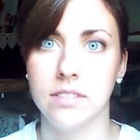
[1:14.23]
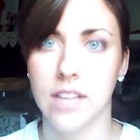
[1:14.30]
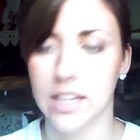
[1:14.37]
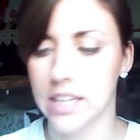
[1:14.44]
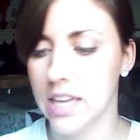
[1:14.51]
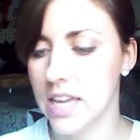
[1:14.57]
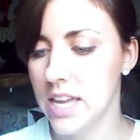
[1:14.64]

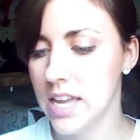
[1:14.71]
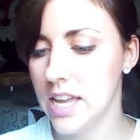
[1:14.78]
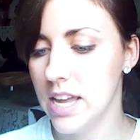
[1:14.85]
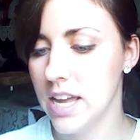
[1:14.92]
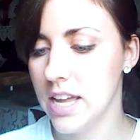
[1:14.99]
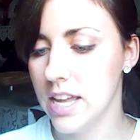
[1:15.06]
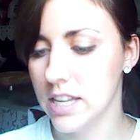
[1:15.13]
Like,
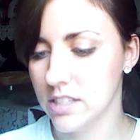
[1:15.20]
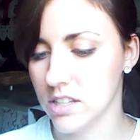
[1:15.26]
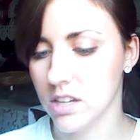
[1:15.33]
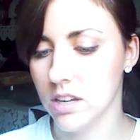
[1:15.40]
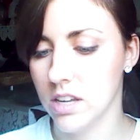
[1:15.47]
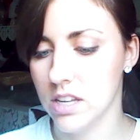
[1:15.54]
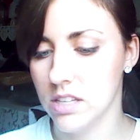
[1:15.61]

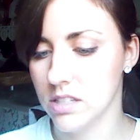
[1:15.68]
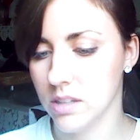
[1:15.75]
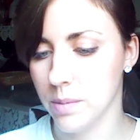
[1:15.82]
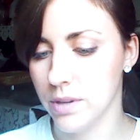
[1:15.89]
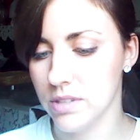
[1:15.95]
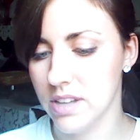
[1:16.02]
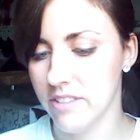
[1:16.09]
he's
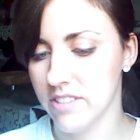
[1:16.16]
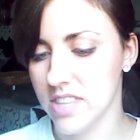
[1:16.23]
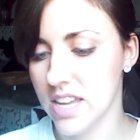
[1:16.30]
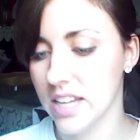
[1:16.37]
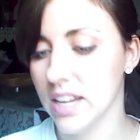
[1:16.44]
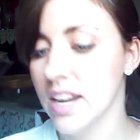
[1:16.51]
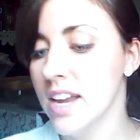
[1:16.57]
composed
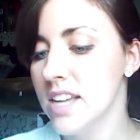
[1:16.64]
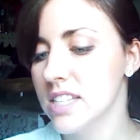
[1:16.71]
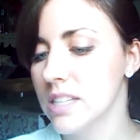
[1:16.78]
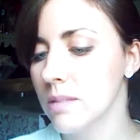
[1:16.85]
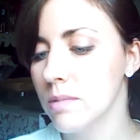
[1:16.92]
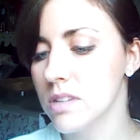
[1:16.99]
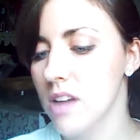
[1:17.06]
everything.
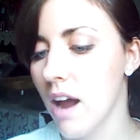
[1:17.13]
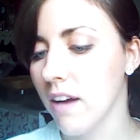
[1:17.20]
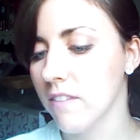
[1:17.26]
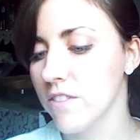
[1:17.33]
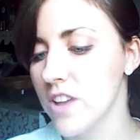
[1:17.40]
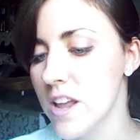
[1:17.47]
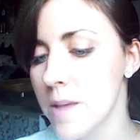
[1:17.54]

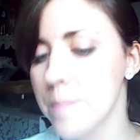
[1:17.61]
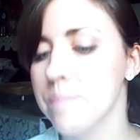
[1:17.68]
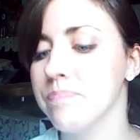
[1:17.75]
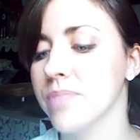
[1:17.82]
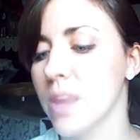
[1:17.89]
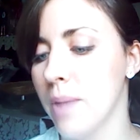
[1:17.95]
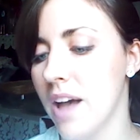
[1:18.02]
Cinematography
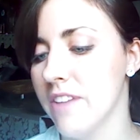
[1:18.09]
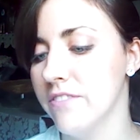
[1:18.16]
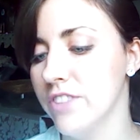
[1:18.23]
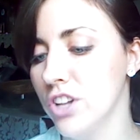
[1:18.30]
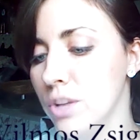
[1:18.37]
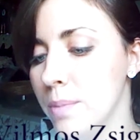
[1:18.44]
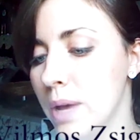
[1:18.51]
by
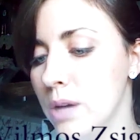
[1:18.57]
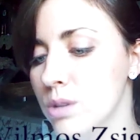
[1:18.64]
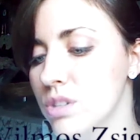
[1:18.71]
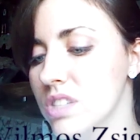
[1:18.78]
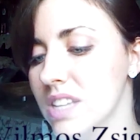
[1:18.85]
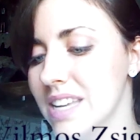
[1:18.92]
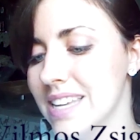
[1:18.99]

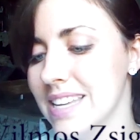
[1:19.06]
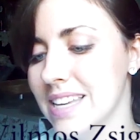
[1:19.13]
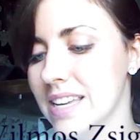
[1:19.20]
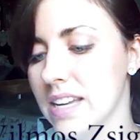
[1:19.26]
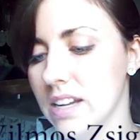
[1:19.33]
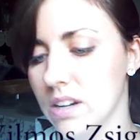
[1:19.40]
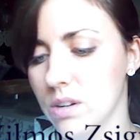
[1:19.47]
Vilmos,
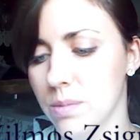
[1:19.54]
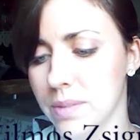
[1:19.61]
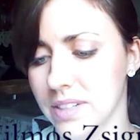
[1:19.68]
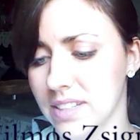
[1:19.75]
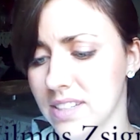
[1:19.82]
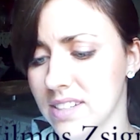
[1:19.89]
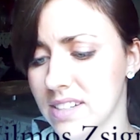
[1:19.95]
oh
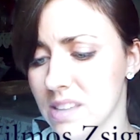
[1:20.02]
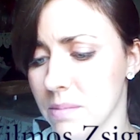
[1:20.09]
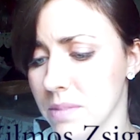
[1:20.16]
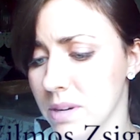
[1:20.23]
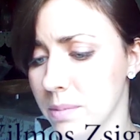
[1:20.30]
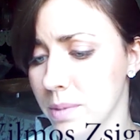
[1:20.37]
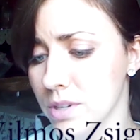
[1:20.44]
my goodness,
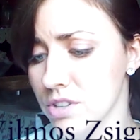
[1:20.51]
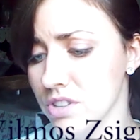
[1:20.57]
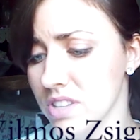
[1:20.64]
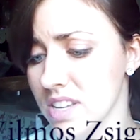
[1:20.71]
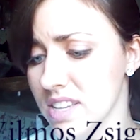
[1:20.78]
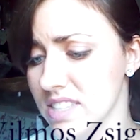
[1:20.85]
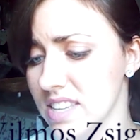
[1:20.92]
I'm gonna butcher
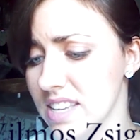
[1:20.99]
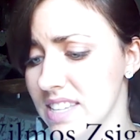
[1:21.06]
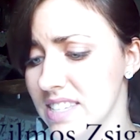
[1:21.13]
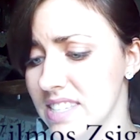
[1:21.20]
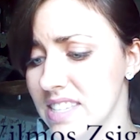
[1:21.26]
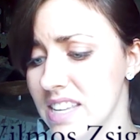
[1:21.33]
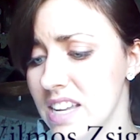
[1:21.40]
this,
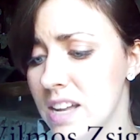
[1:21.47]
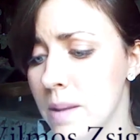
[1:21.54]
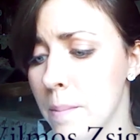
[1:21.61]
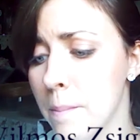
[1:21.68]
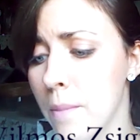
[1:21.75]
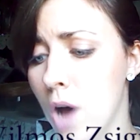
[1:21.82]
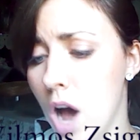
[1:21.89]

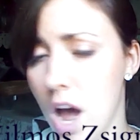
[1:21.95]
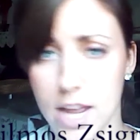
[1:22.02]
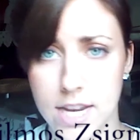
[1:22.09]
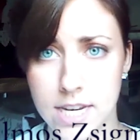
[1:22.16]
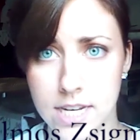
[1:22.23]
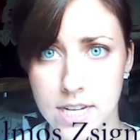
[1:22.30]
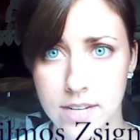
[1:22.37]

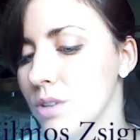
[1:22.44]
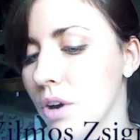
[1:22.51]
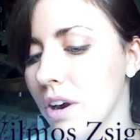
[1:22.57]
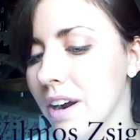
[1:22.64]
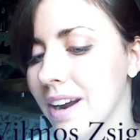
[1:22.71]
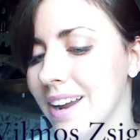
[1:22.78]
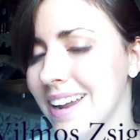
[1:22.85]
Zygmunt.
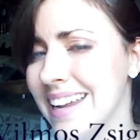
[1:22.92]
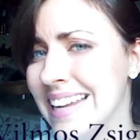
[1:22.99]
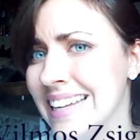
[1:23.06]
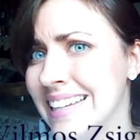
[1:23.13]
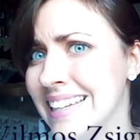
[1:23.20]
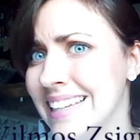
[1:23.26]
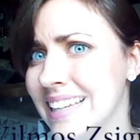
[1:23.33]

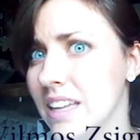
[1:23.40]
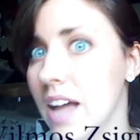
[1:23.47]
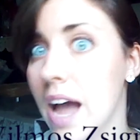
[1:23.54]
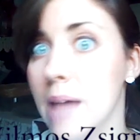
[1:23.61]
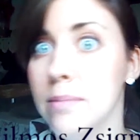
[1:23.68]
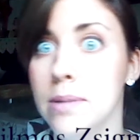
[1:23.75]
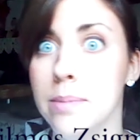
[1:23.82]
Sorry.
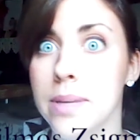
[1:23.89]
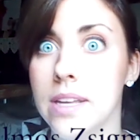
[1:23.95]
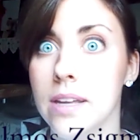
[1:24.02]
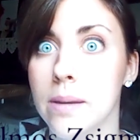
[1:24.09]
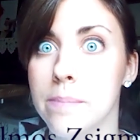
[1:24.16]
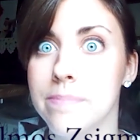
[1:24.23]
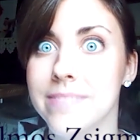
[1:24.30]
IMDb
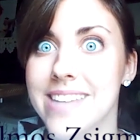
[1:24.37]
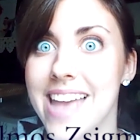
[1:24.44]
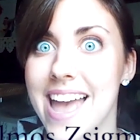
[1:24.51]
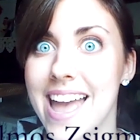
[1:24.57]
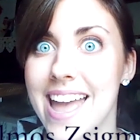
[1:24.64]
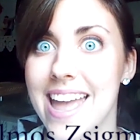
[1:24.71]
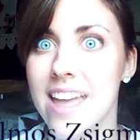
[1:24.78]
him.
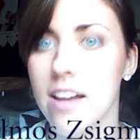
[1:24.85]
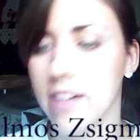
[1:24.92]
Yay!